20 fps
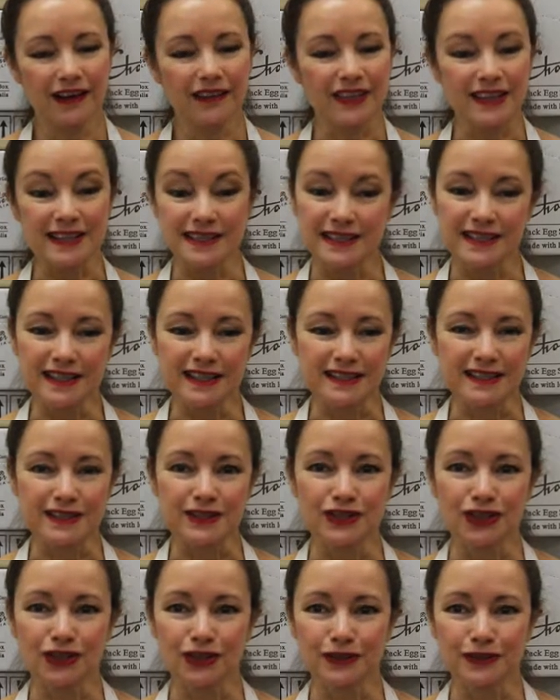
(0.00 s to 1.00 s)
There's six in
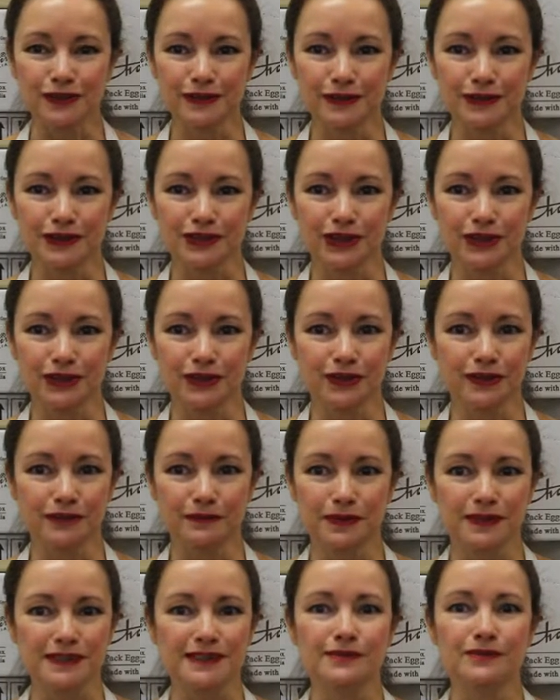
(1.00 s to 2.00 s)
total to show you
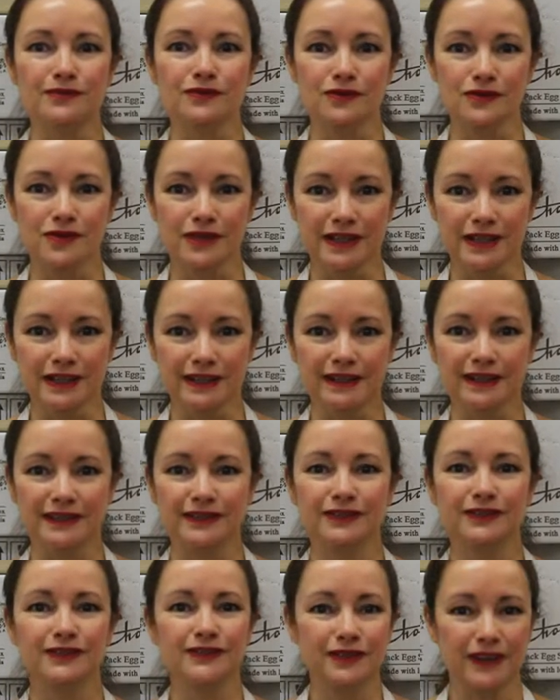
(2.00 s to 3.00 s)
with some really
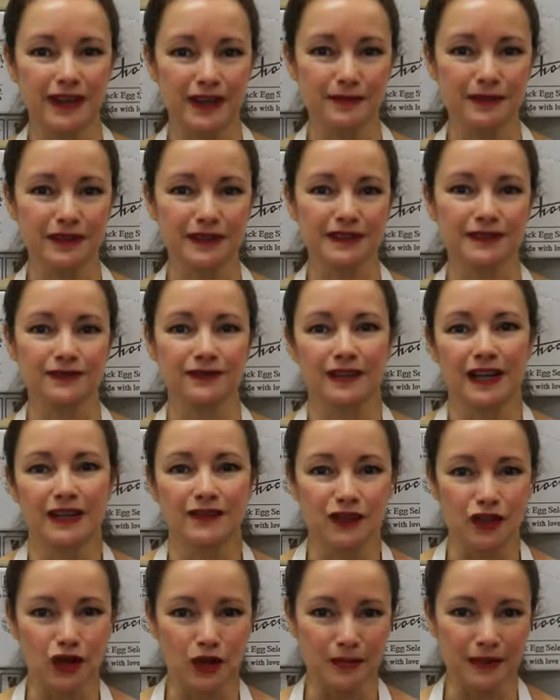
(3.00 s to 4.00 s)
fabulous
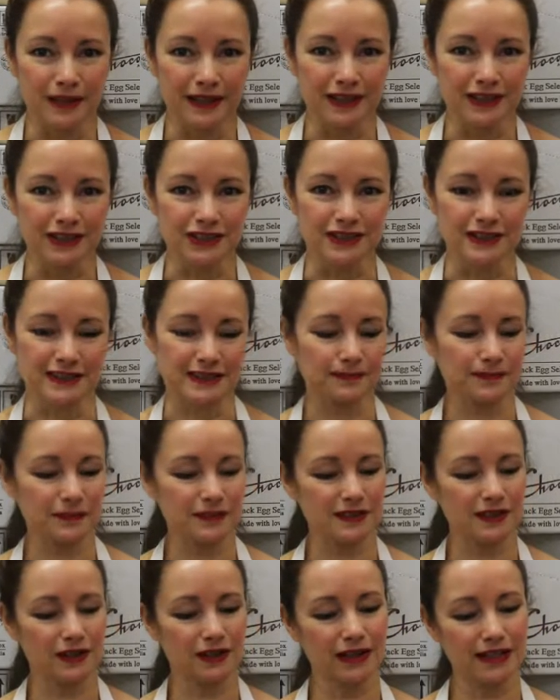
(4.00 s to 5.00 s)
flavour combinations.
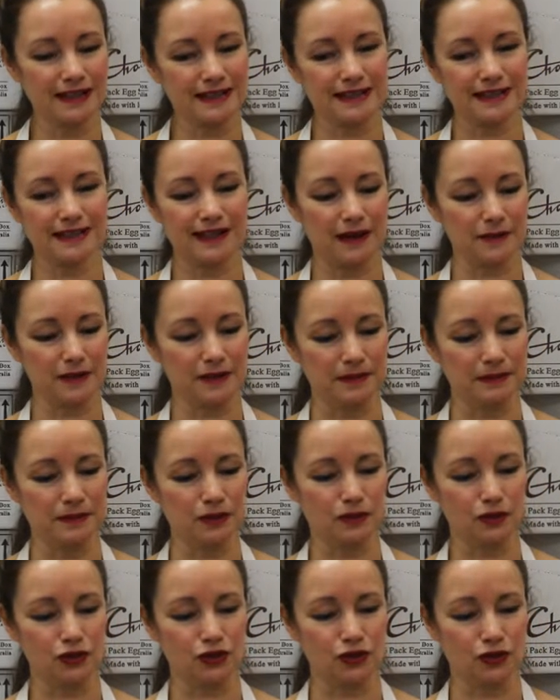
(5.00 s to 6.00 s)
So let's start with the
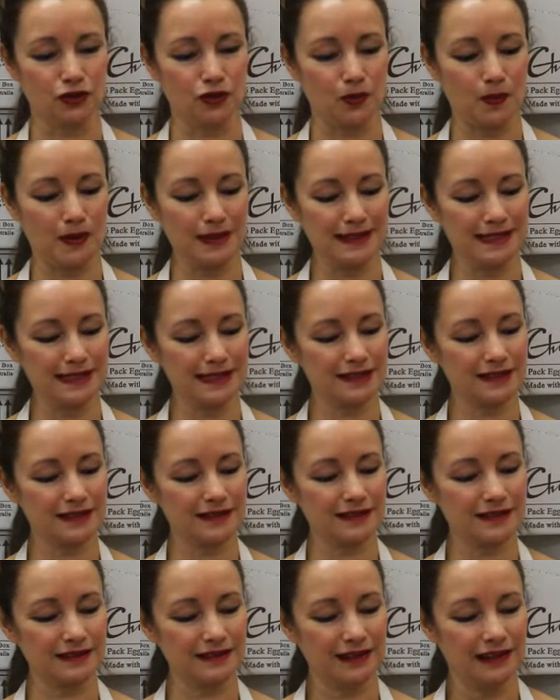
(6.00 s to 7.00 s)
milk chocolate
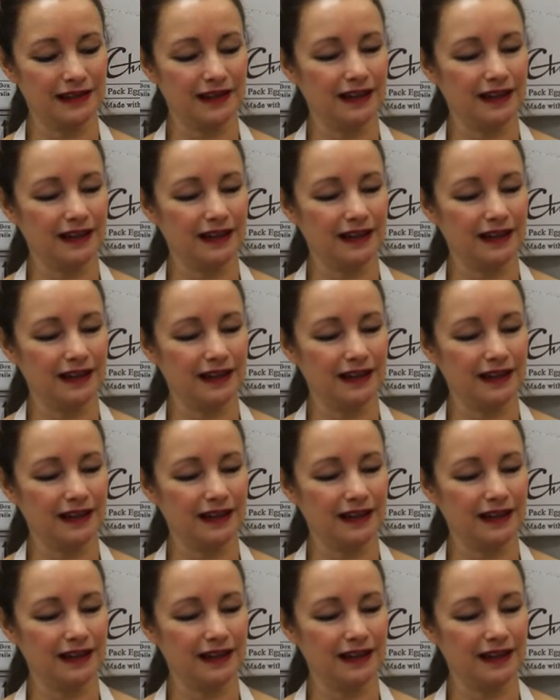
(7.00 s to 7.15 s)
ones.